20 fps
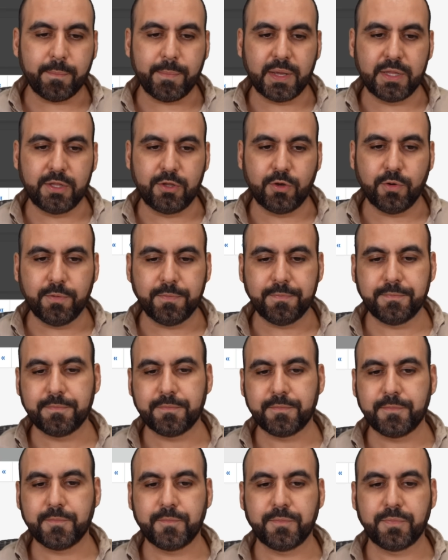bundle,
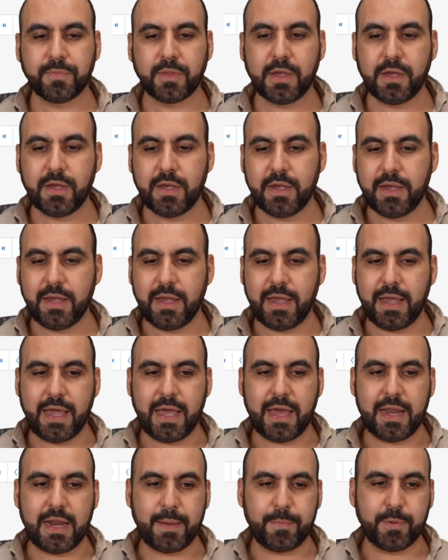
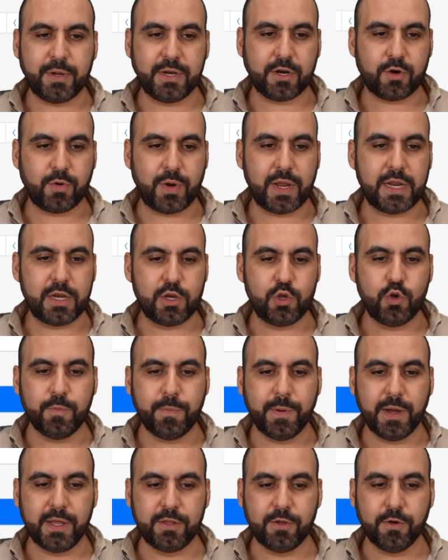and I'm gonna create a new
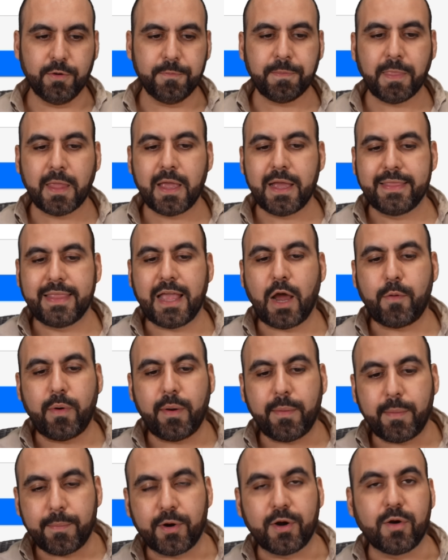bundle. Now
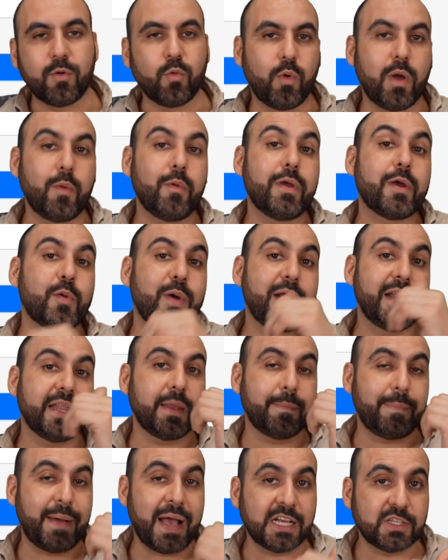remember, when we created
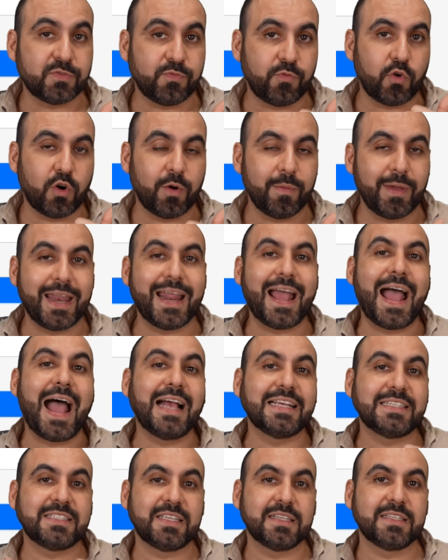the past form, it
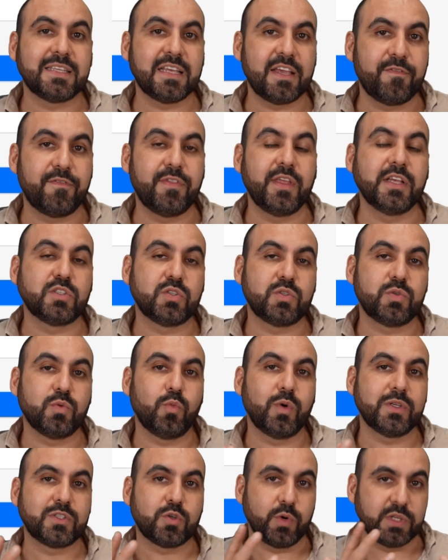asked us if this
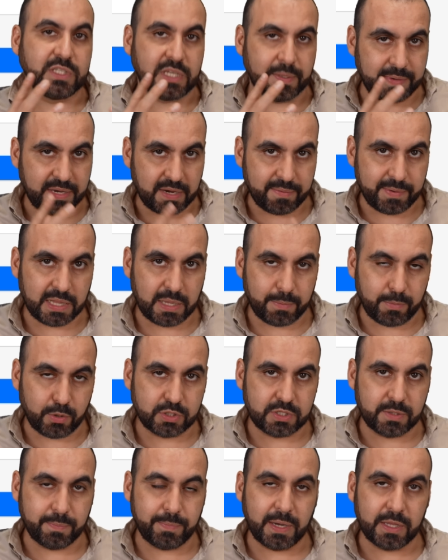was going to be available
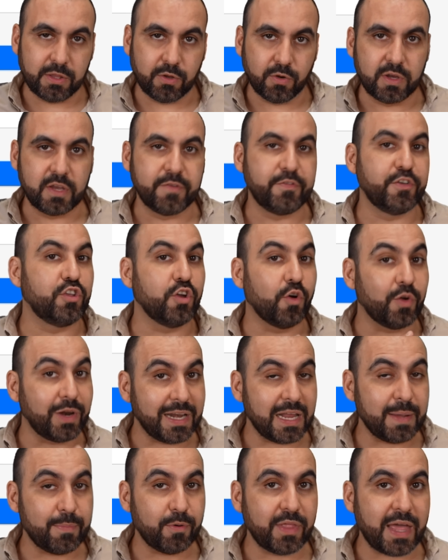to bundle. If you don't
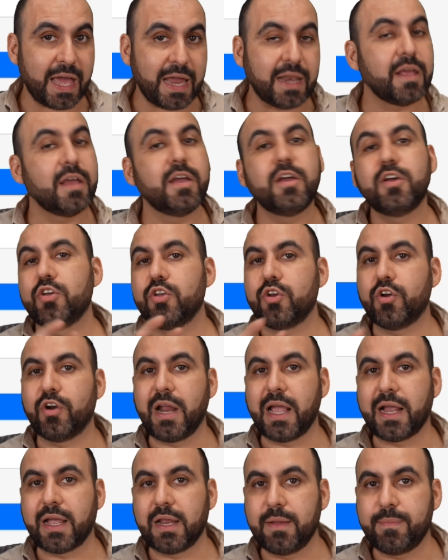enable that, you're
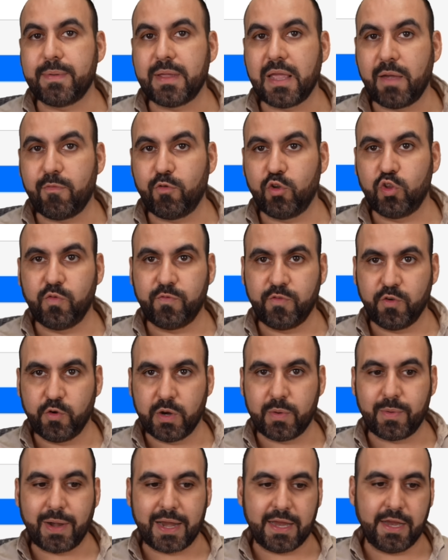not gonna be able to view
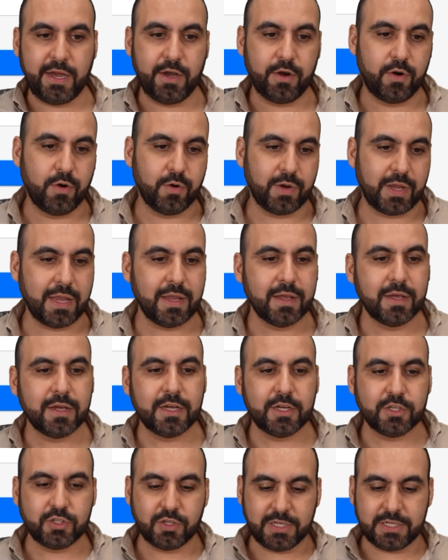it right here, okay? So
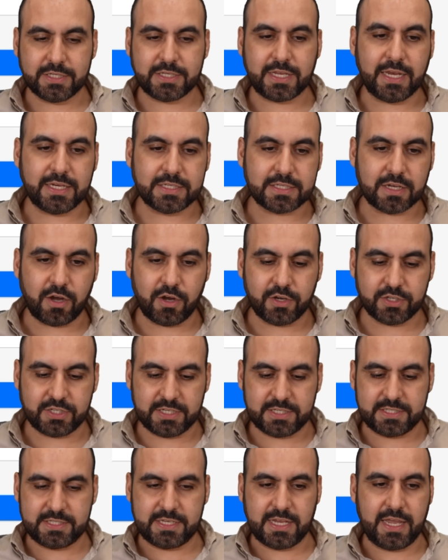in this case, I'll
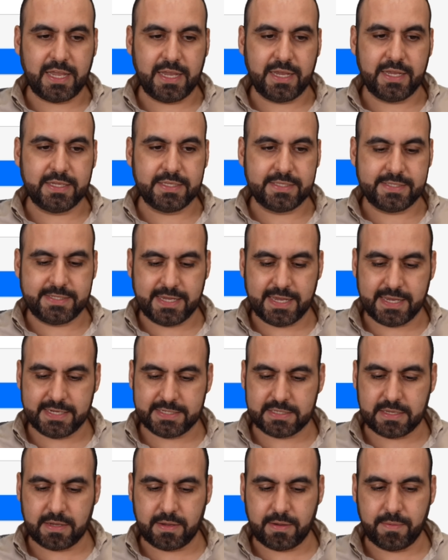just say
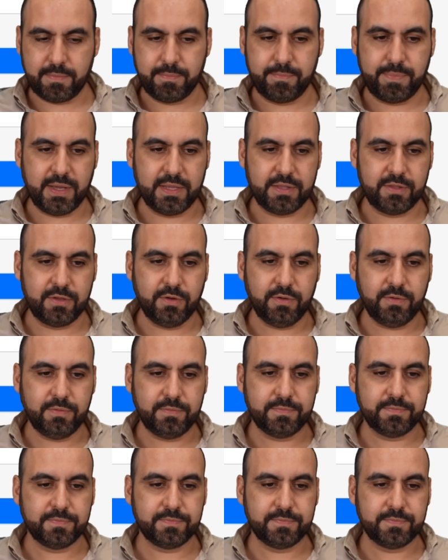test bundle,